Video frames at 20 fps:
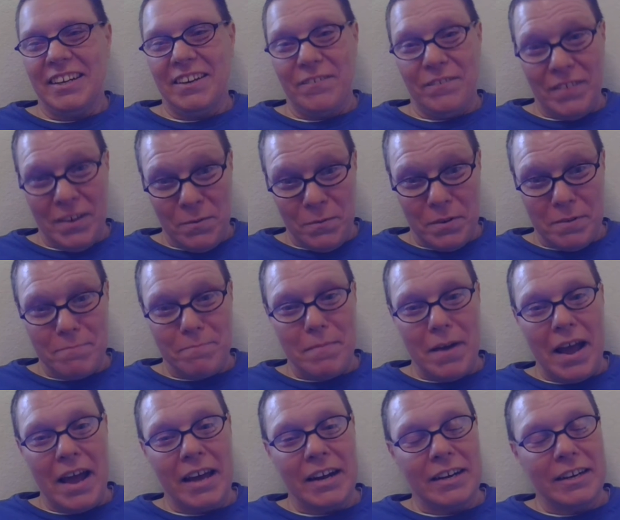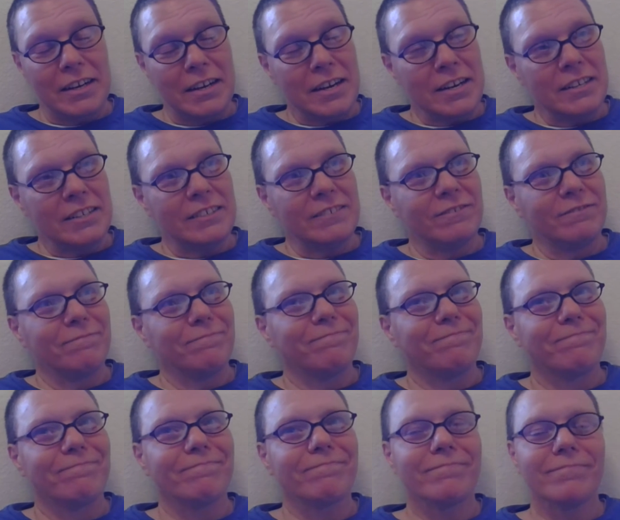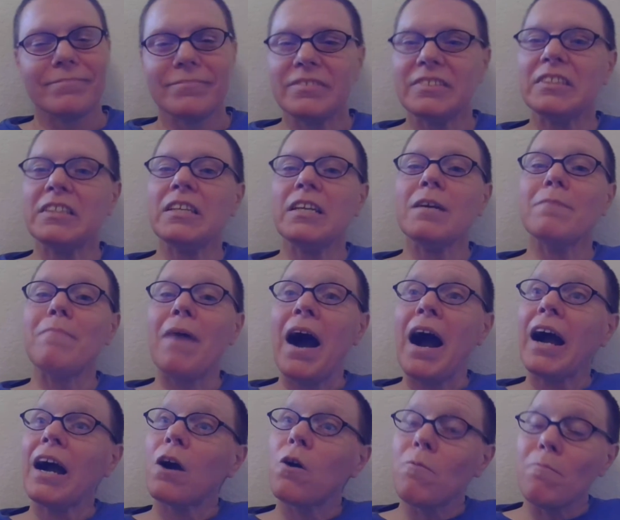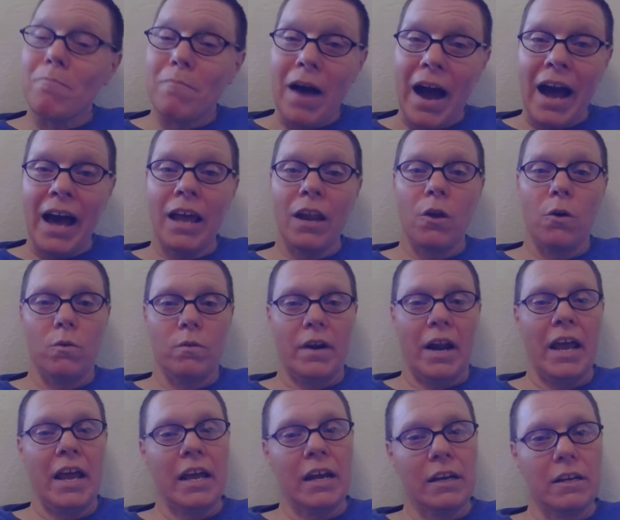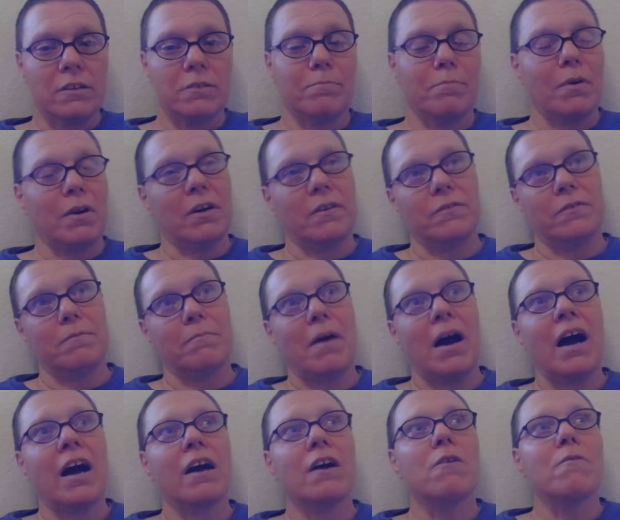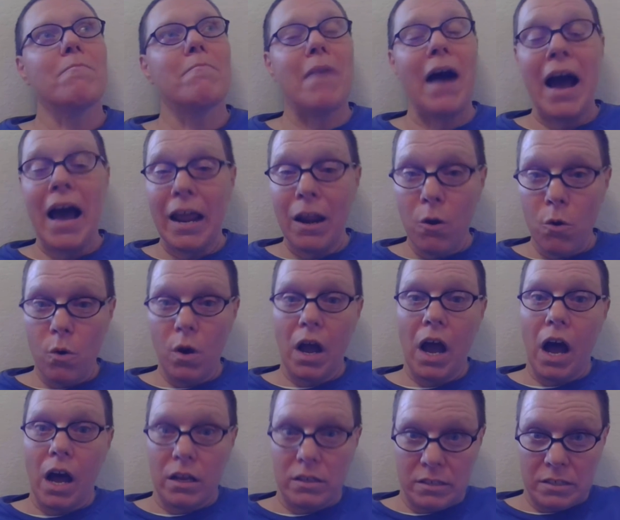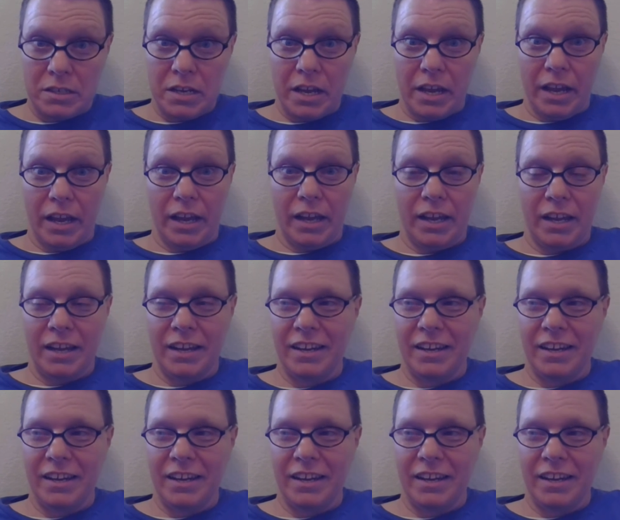if that wasn't bad enough, my Uncle Milo, Nanny's brother, my Uncle Milo got sick.